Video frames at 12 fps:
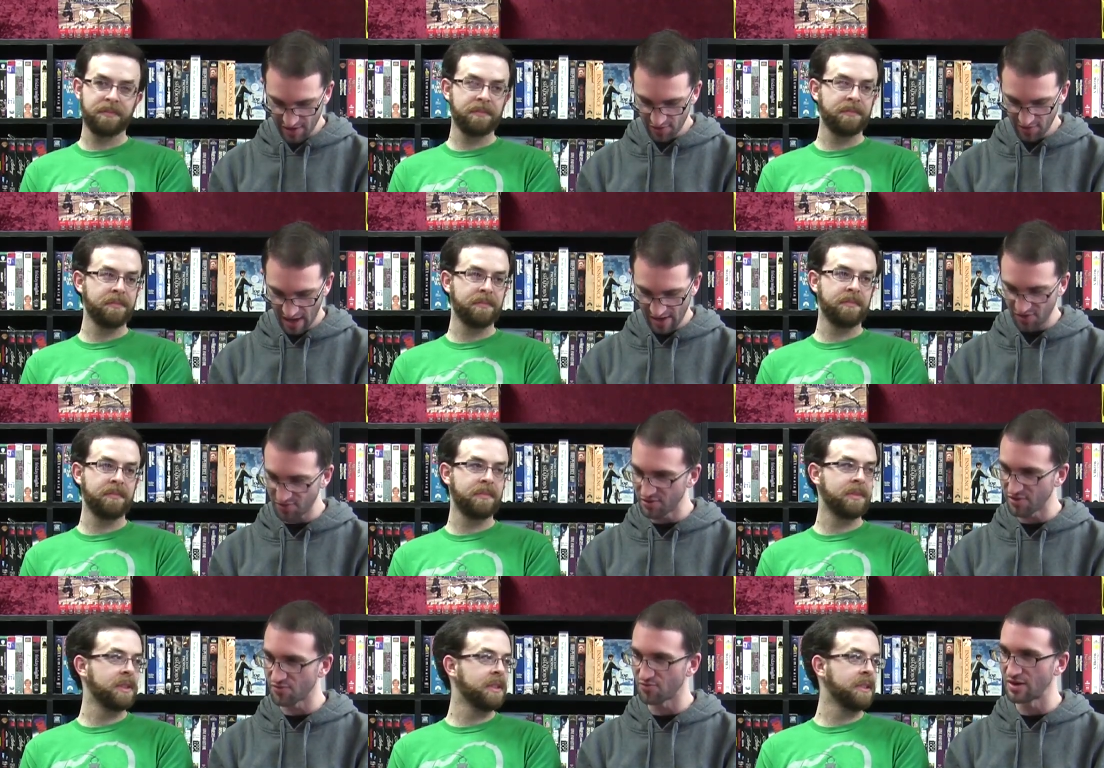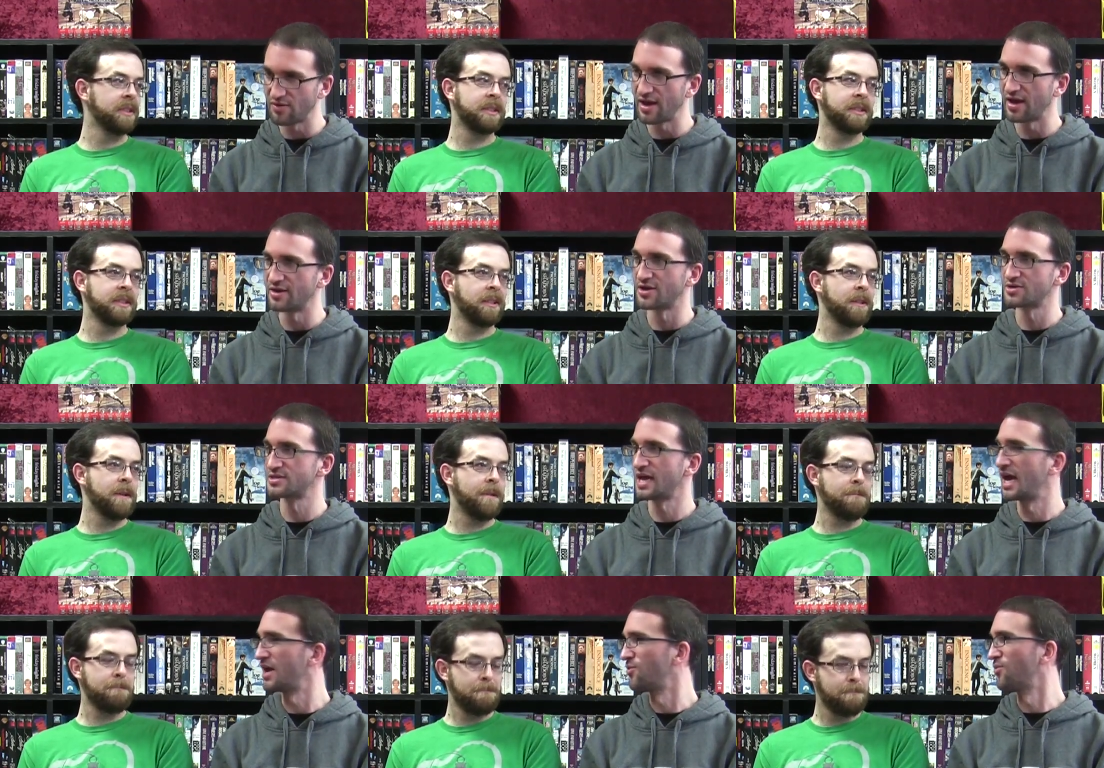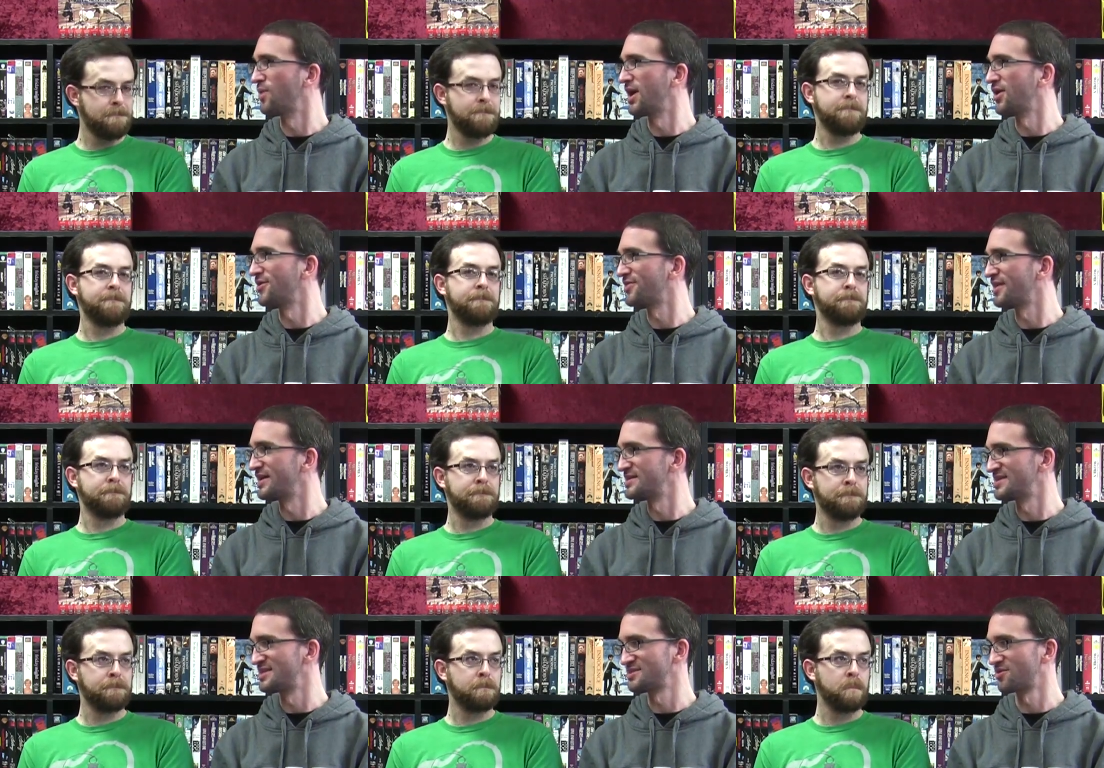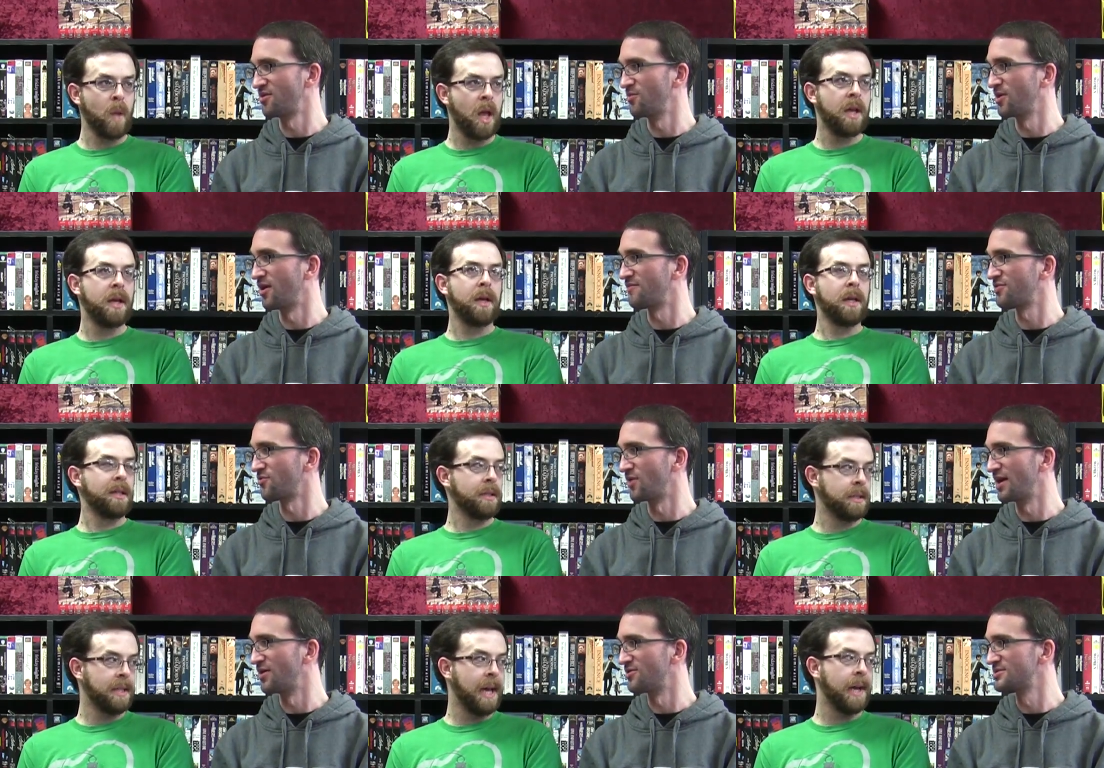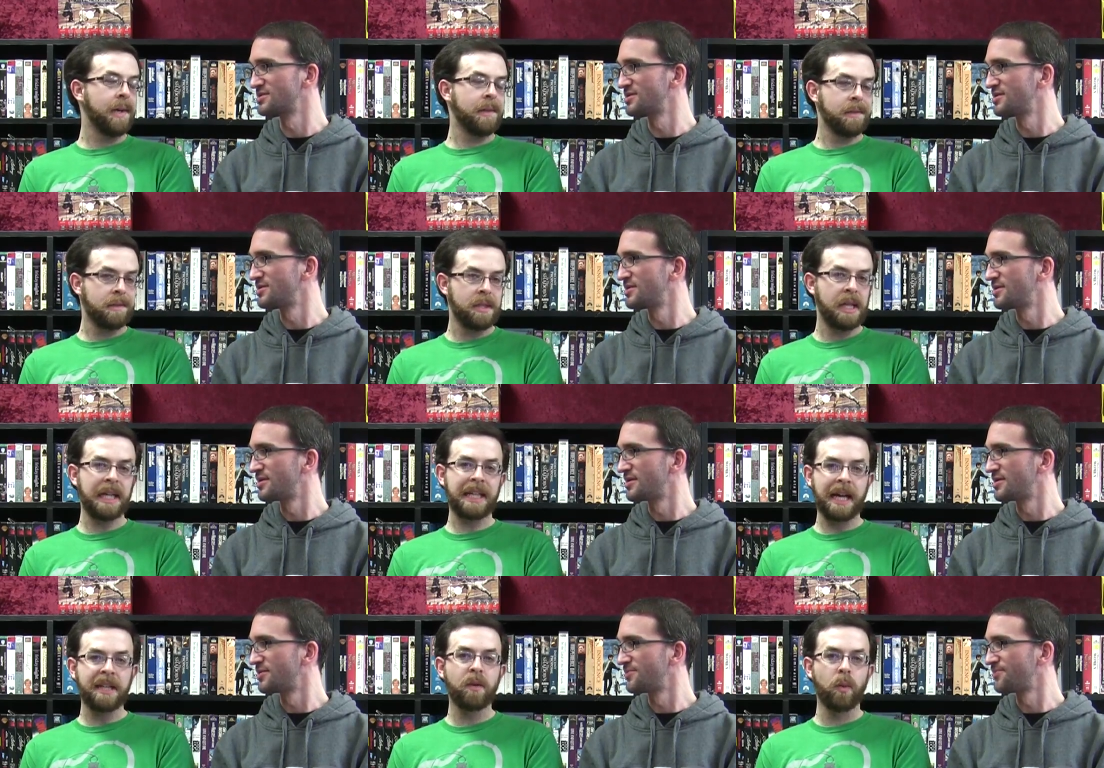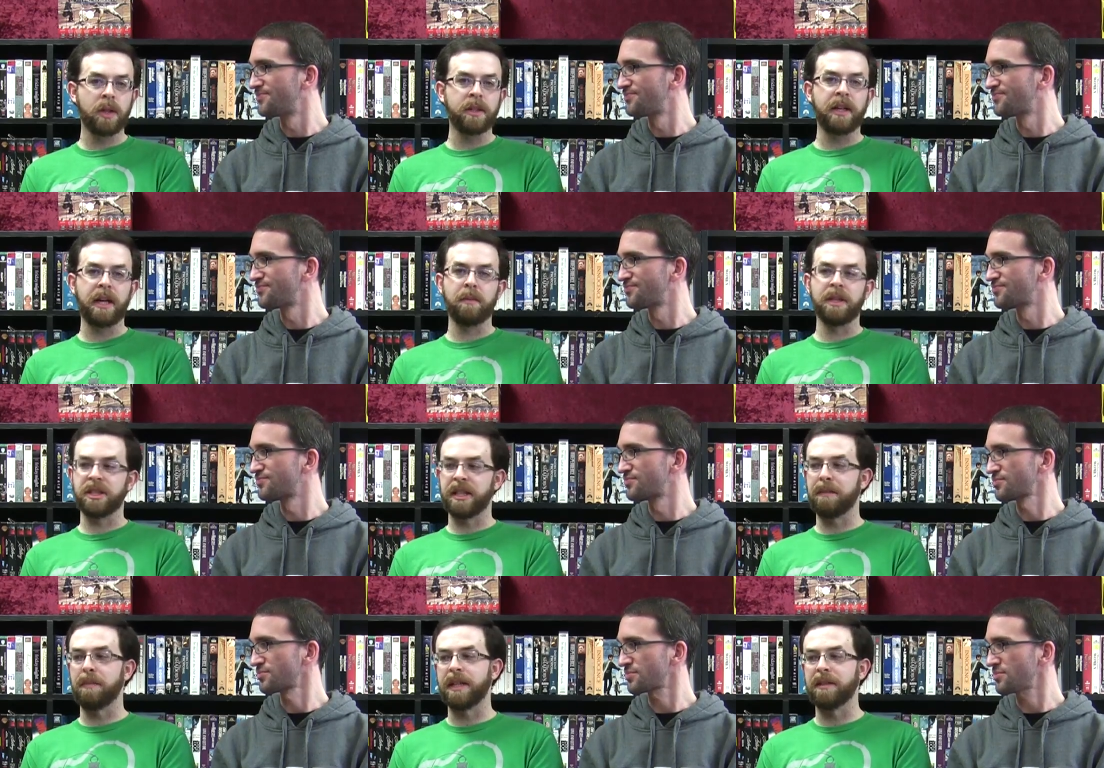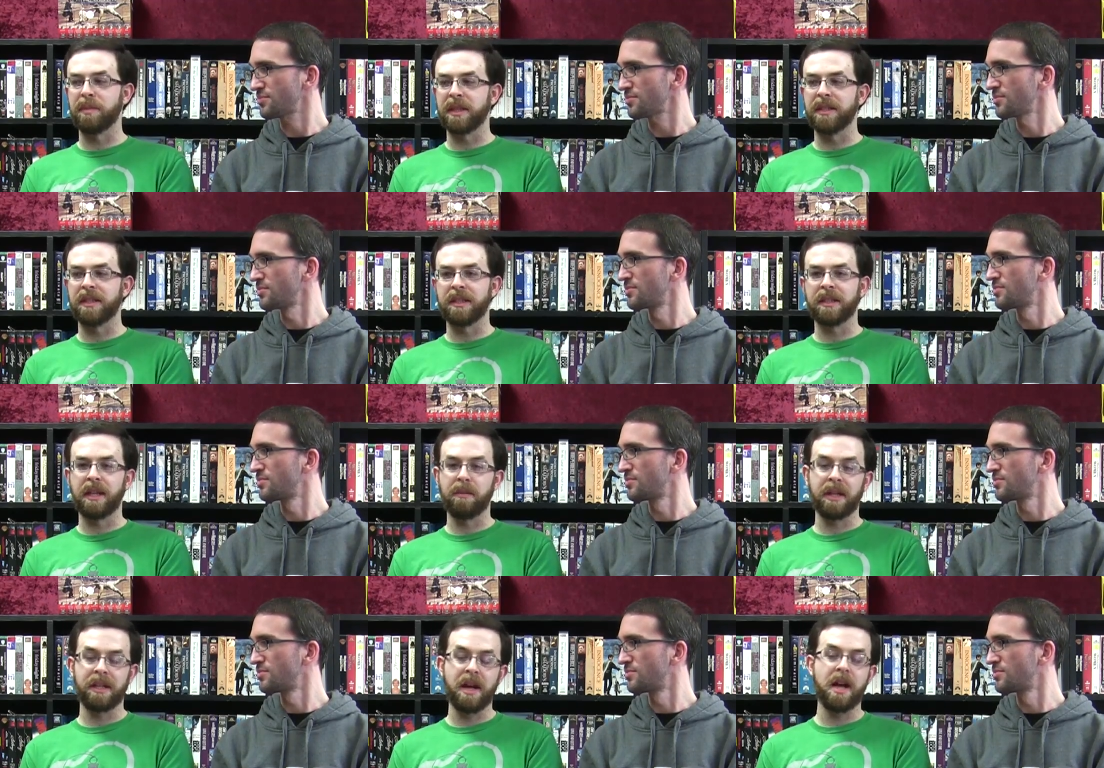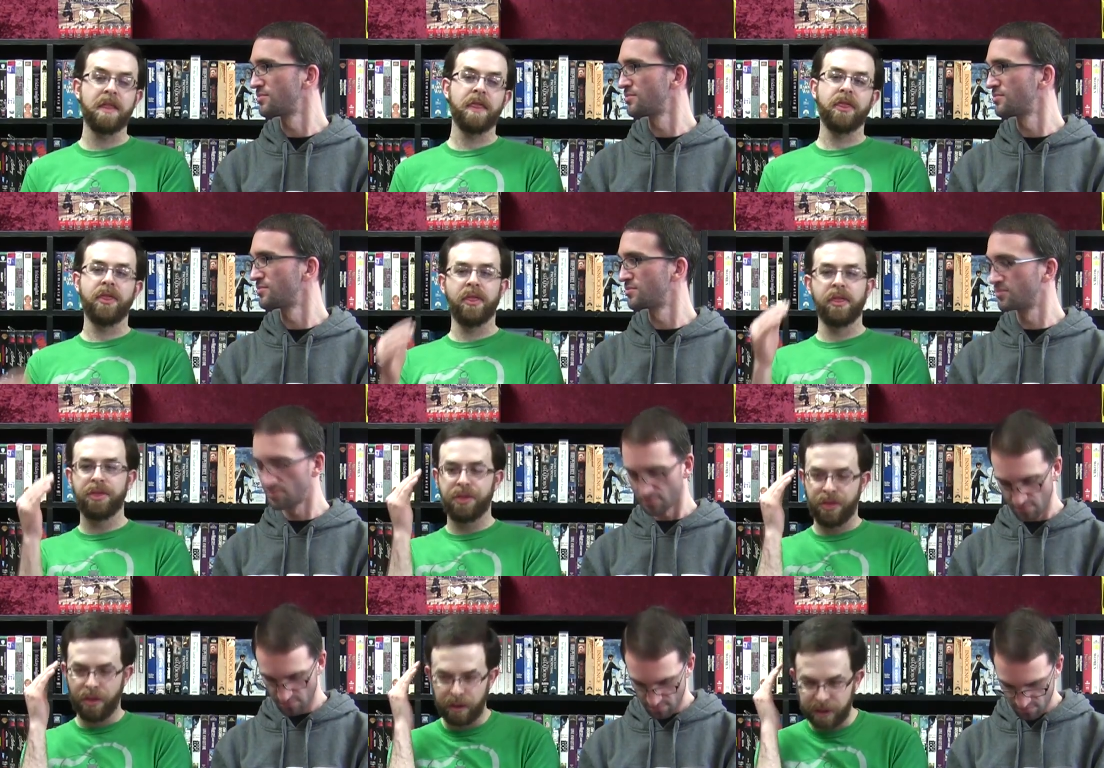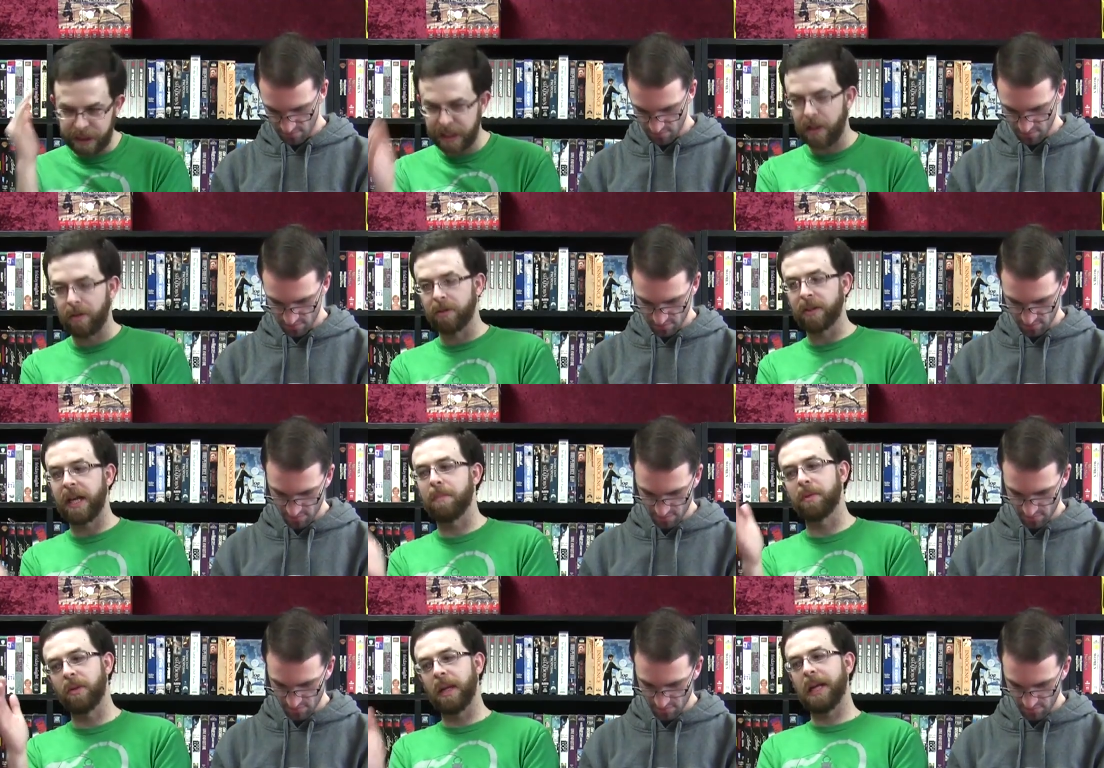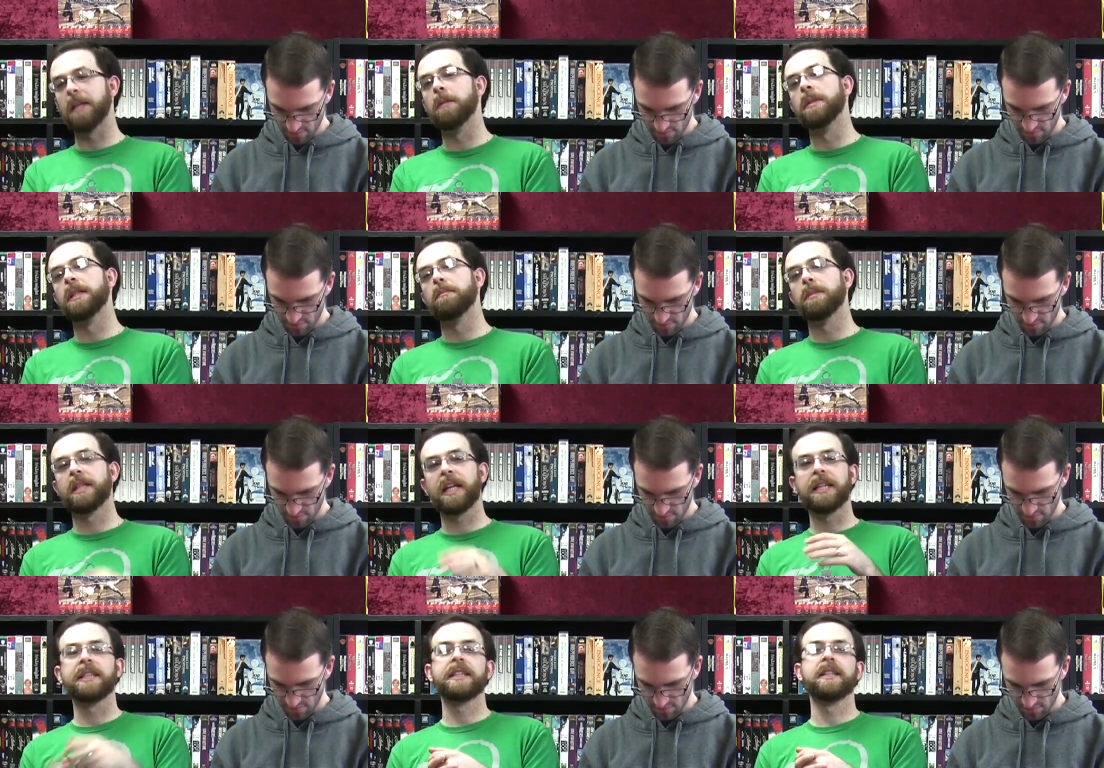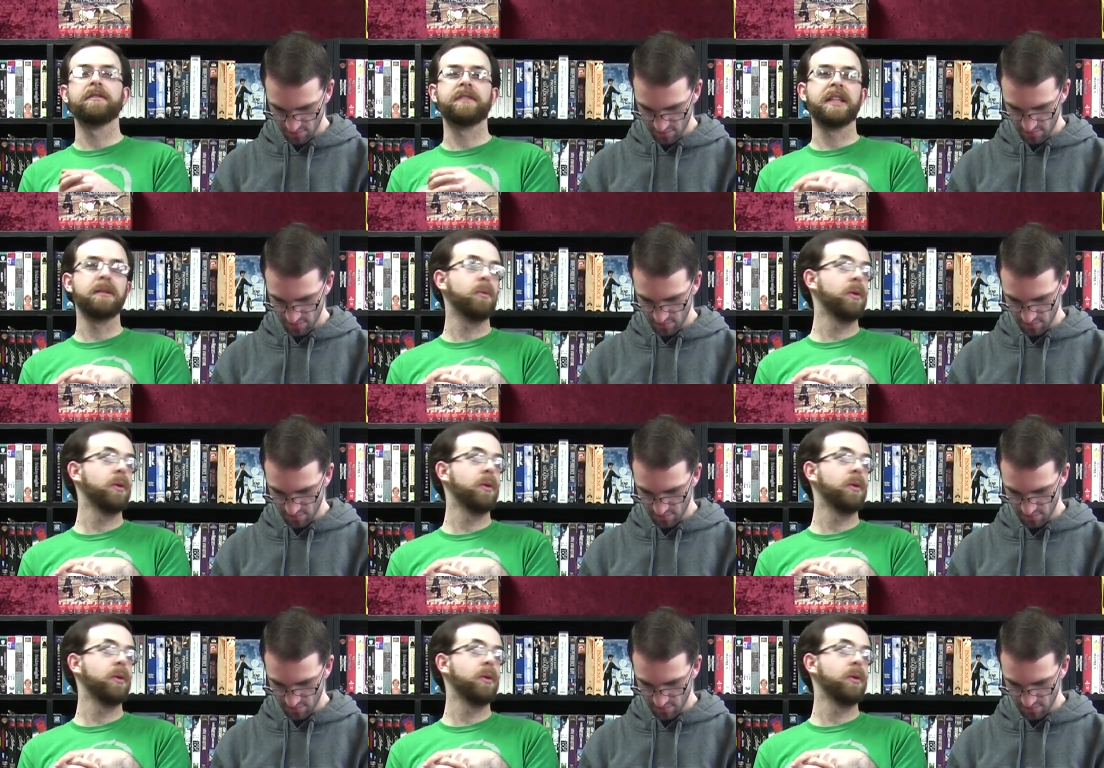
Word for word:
Speaker 1: don't I don't really understand where things necessarily went off the rails. Yeah.
Speaker 2: I kind of wonder how much that might have been. I mean, not the Leonardo DiCaprio element, but the idea of Danny